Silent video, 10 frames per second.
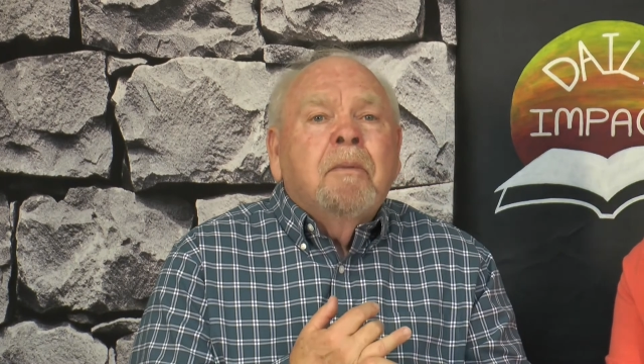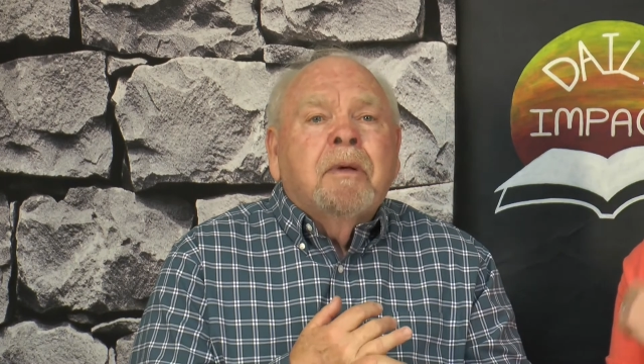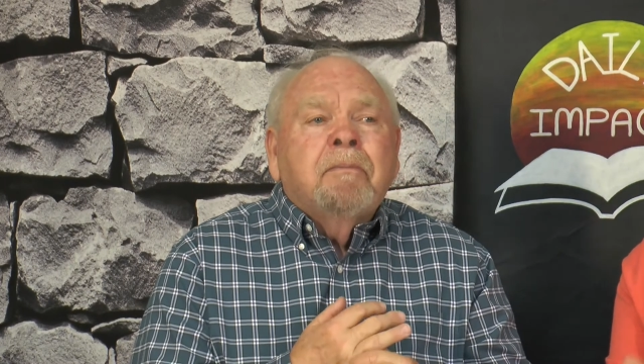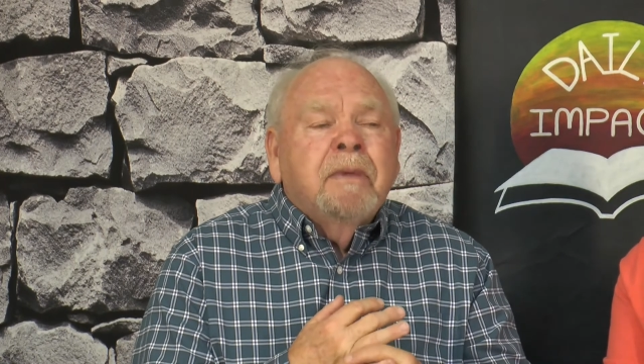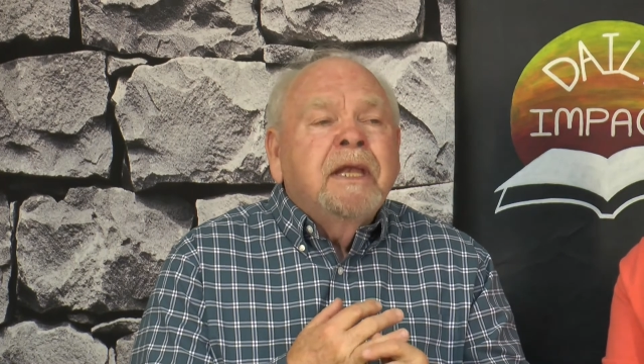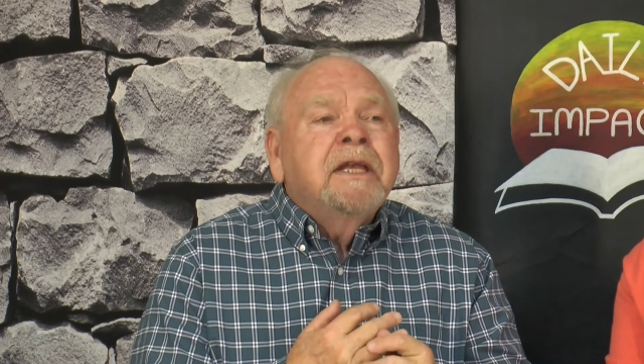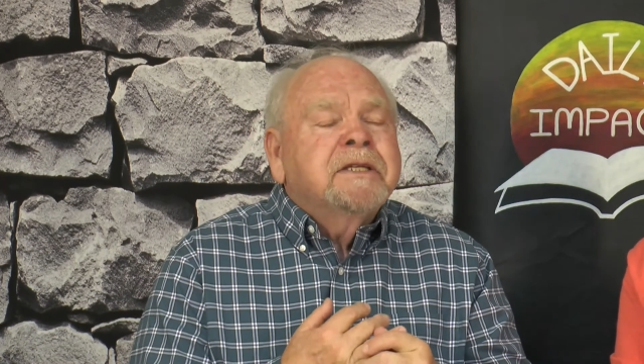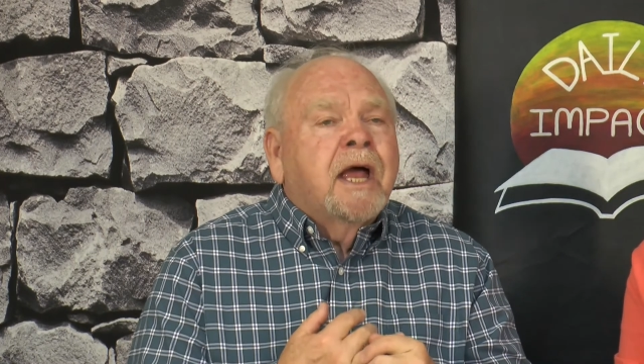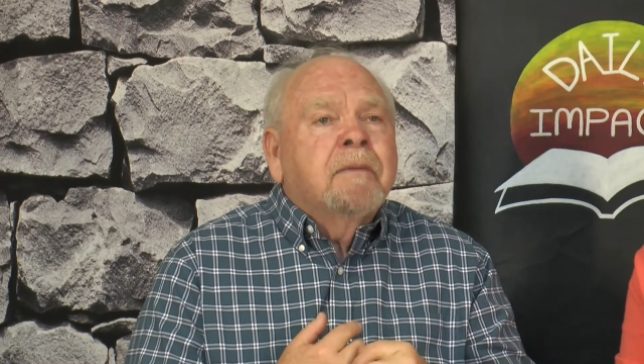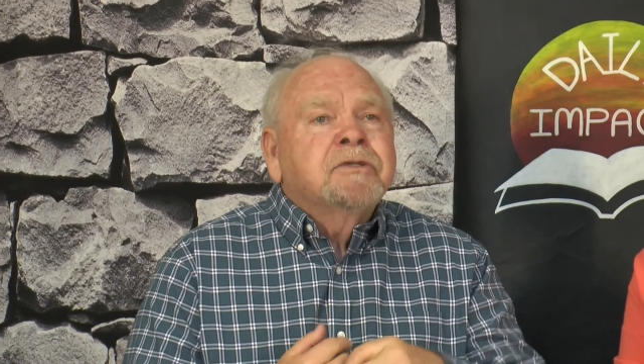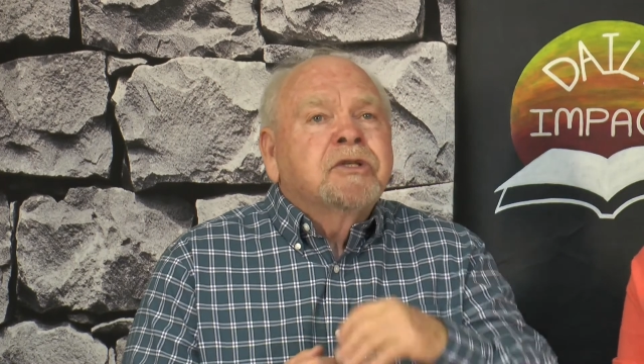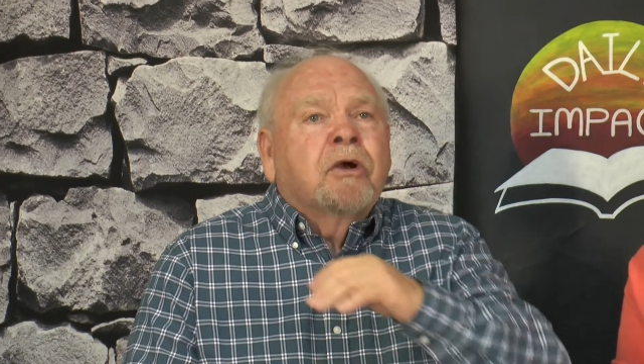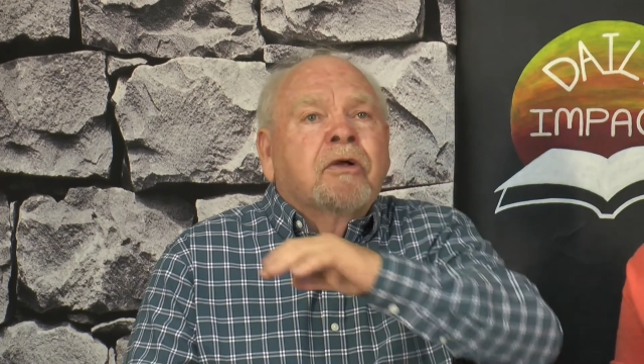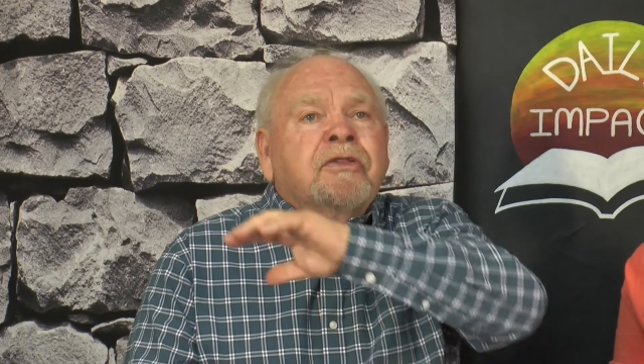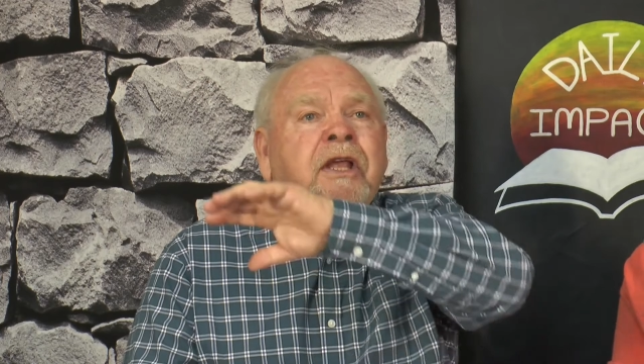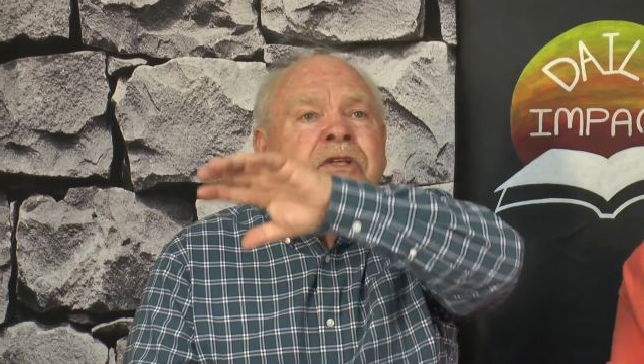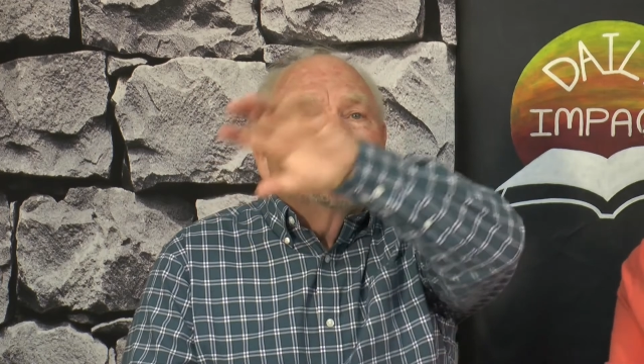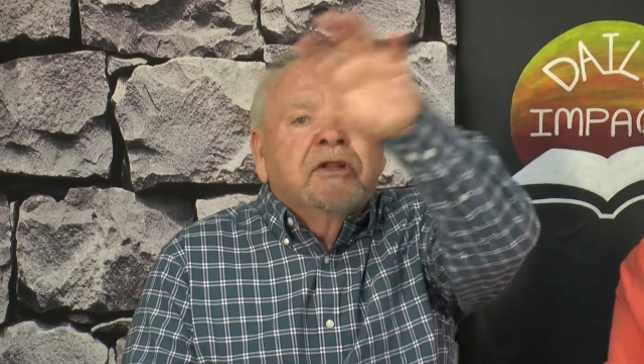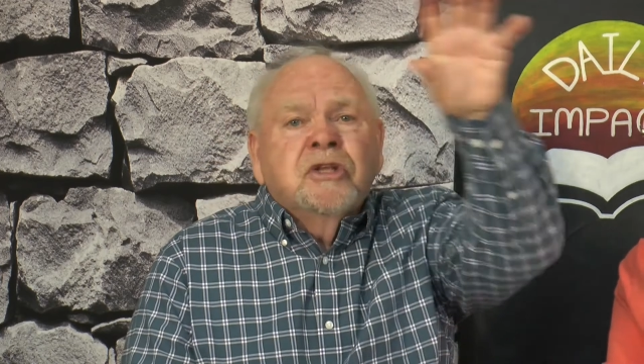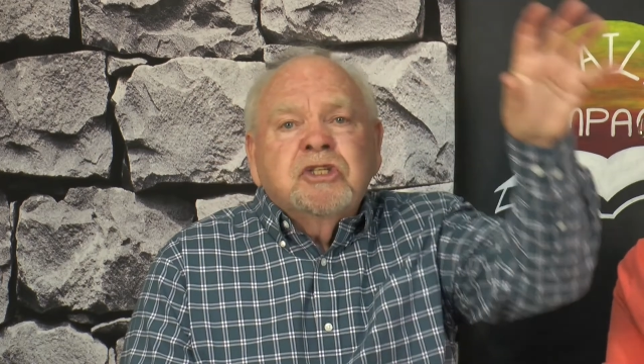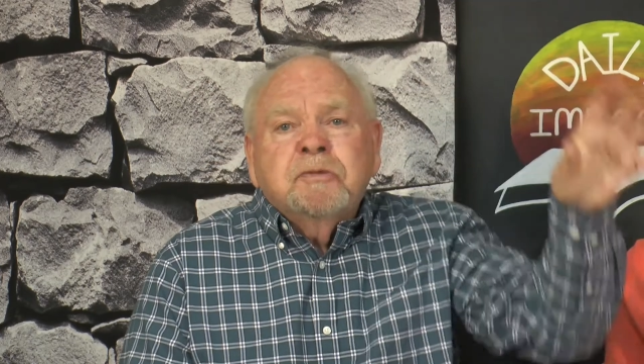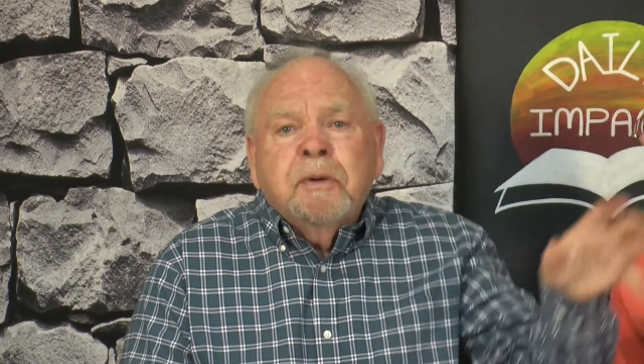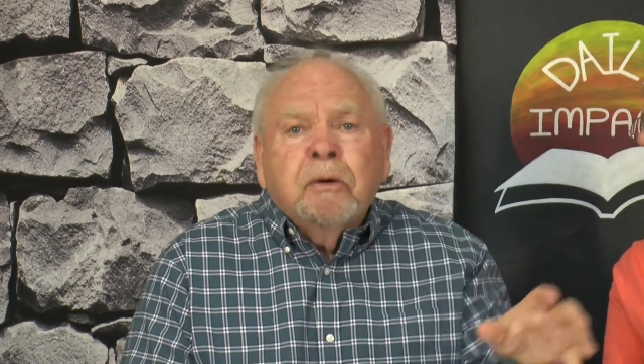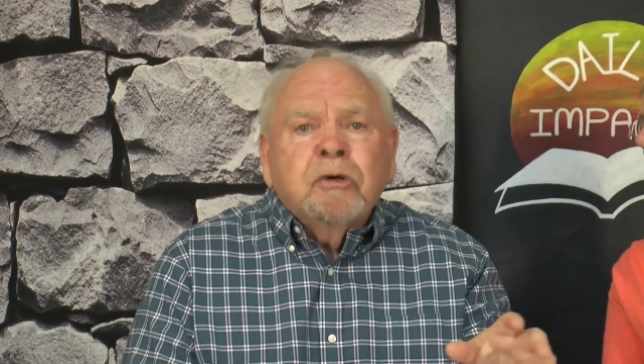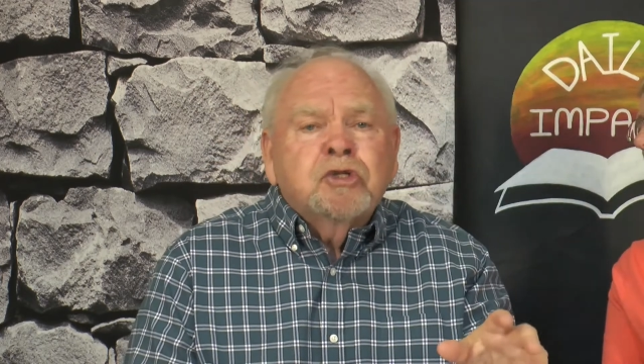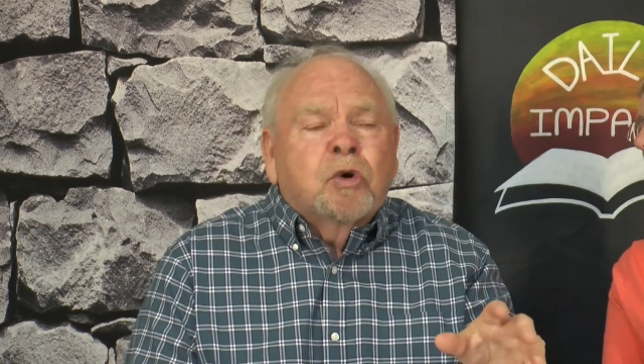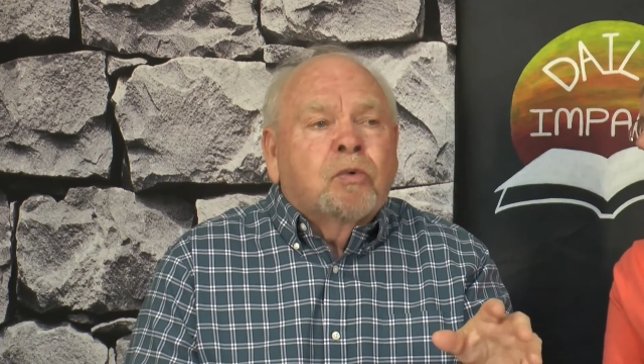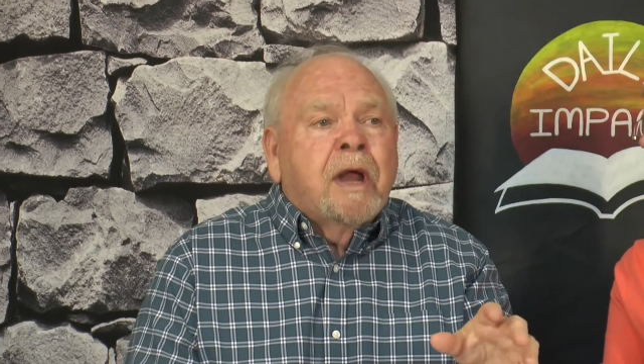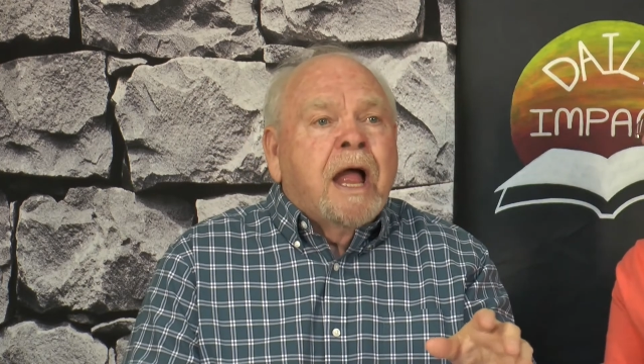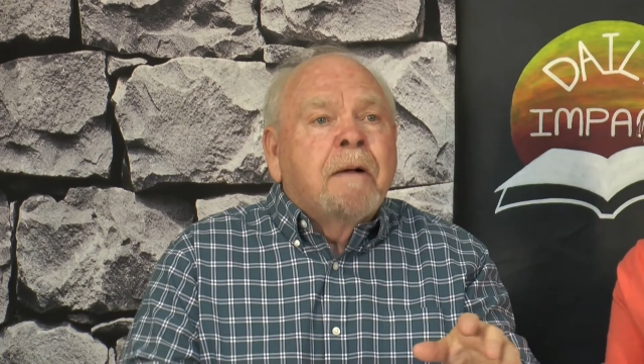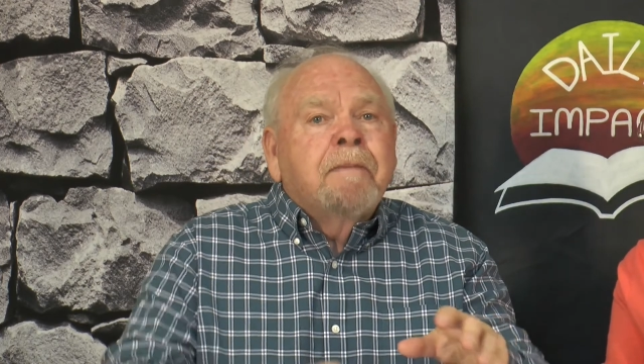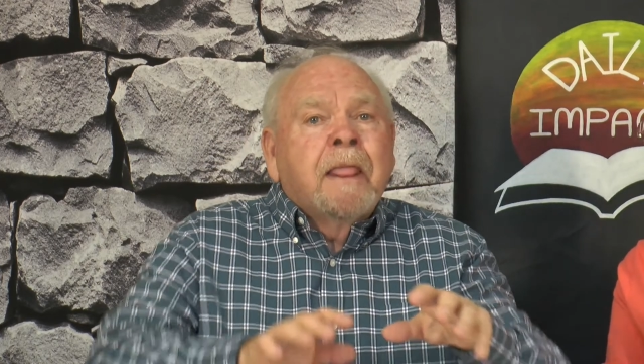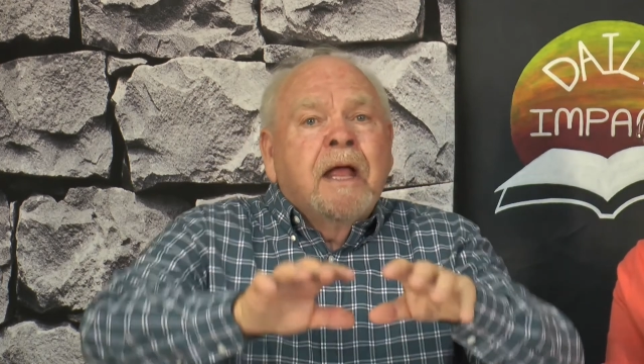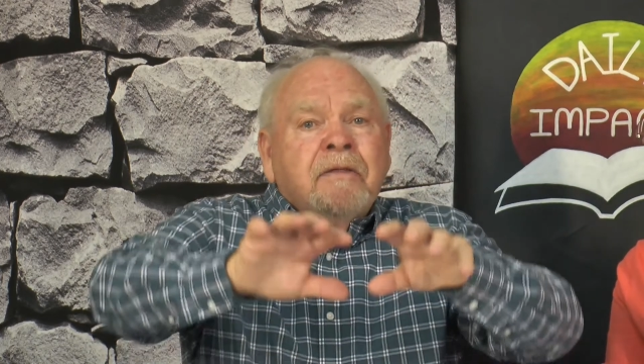but many times there are things in the spiritual realm